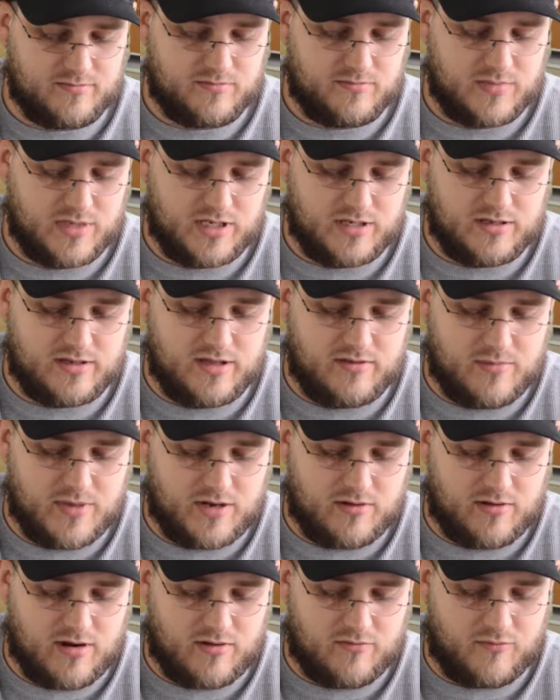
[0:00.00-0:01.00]
I mean, they've been
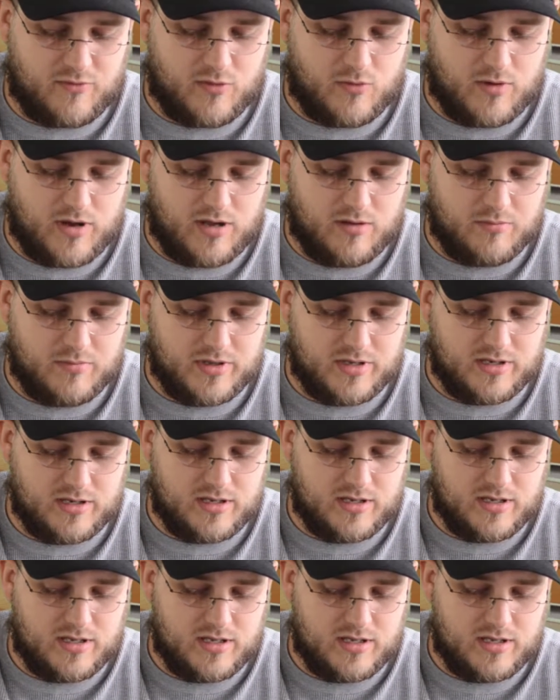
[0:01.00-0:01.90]
around for a while, but